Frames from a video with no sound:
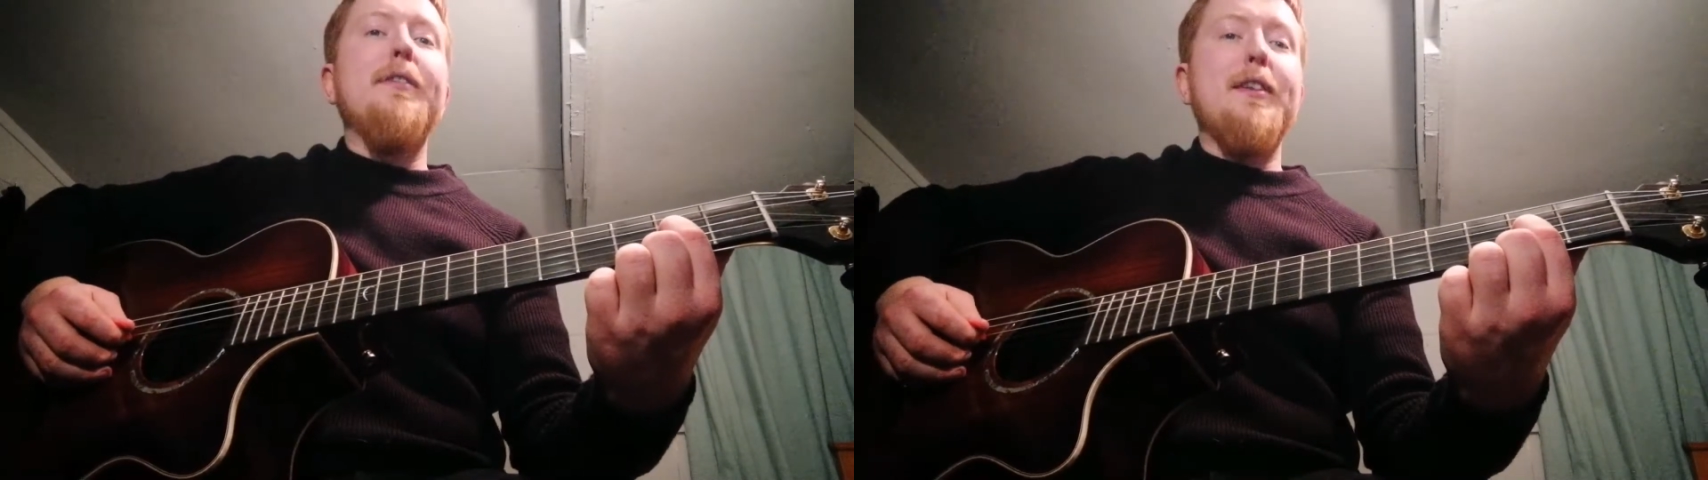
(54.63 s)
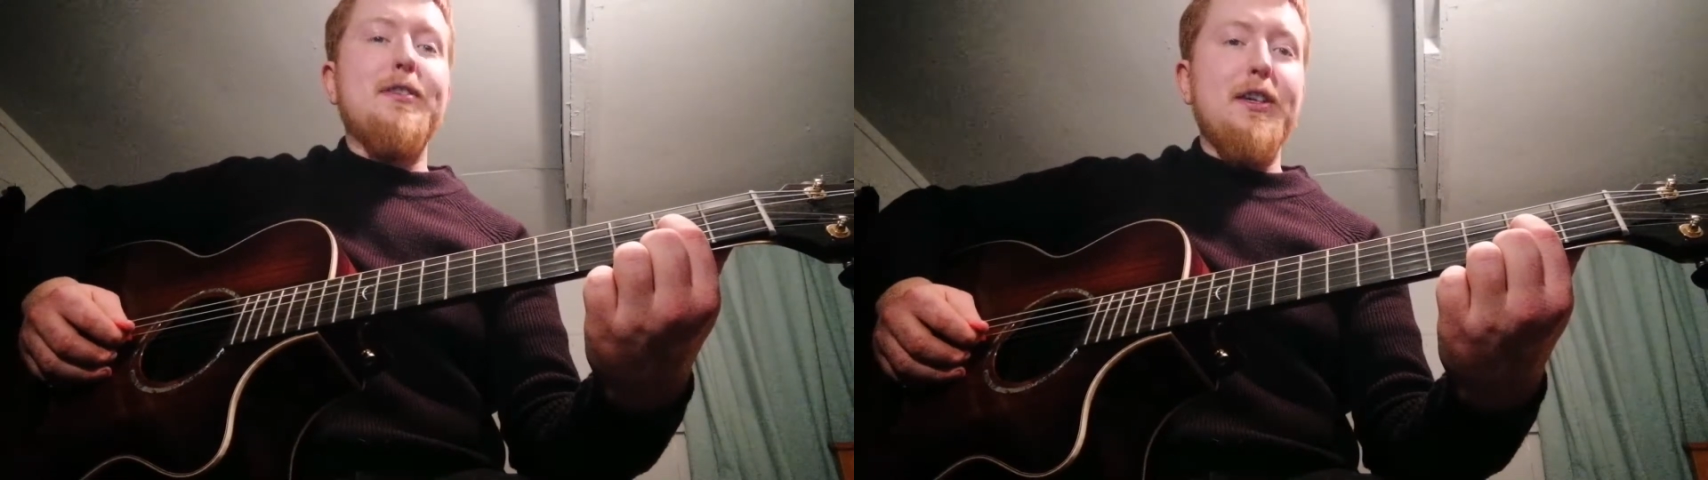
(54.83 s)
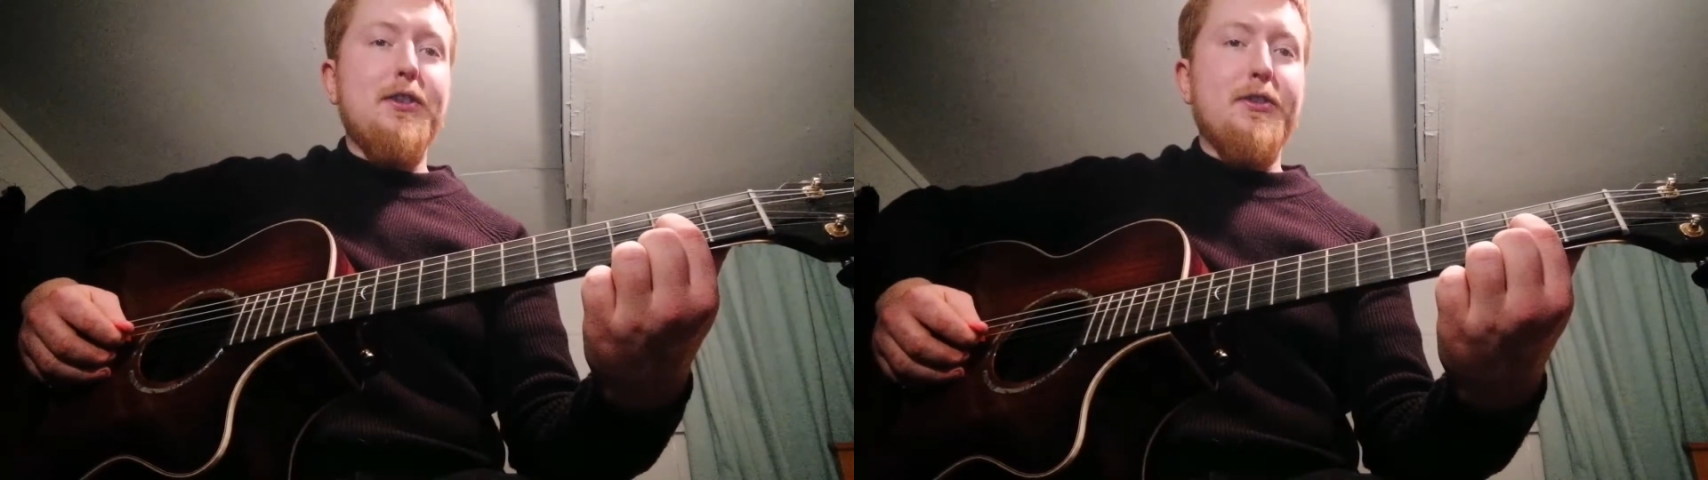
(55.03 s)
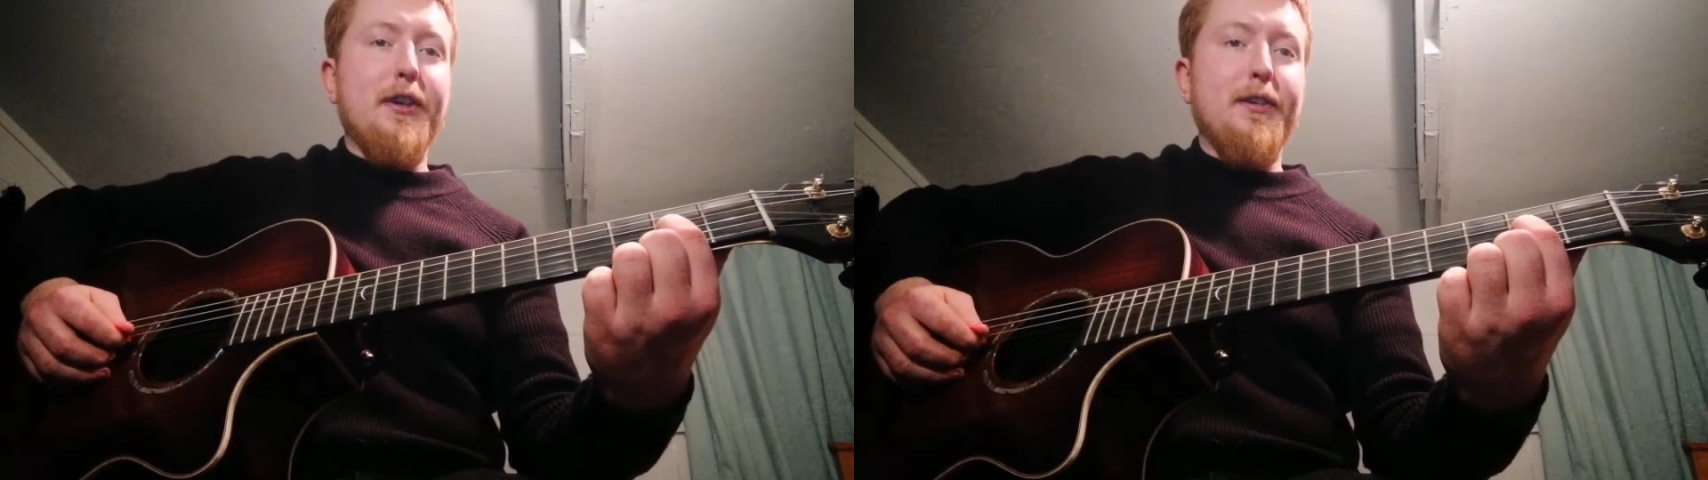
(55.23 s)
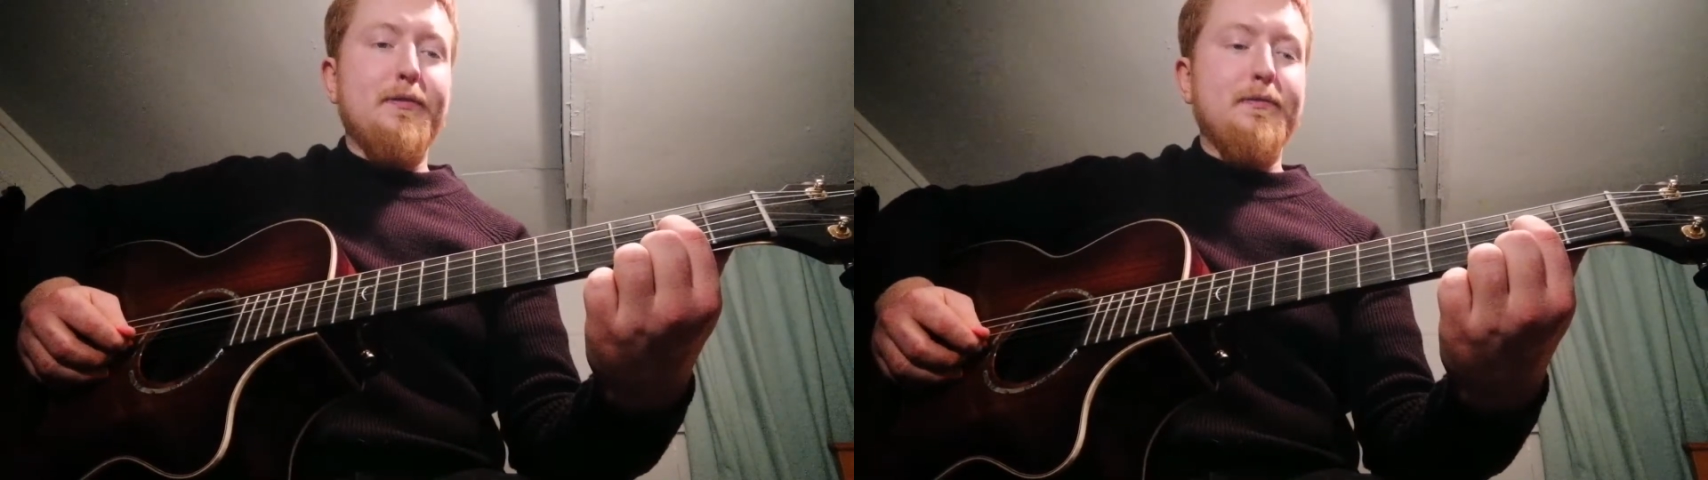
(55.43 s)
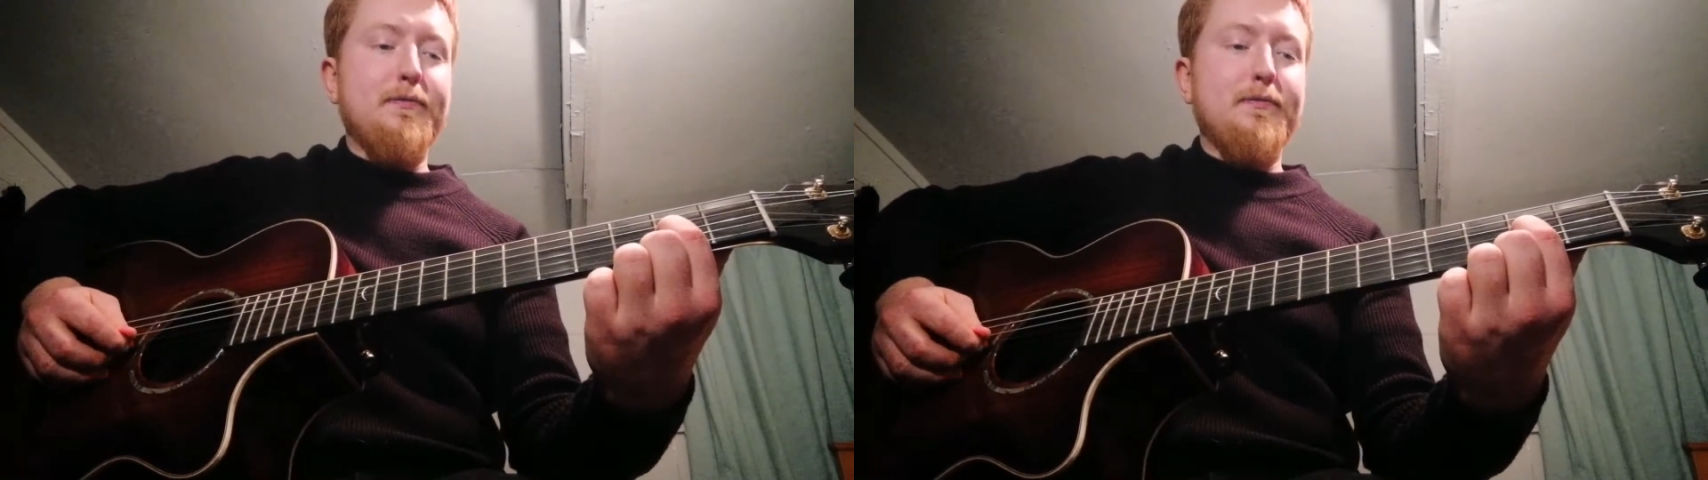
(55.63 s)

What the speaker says: the G string.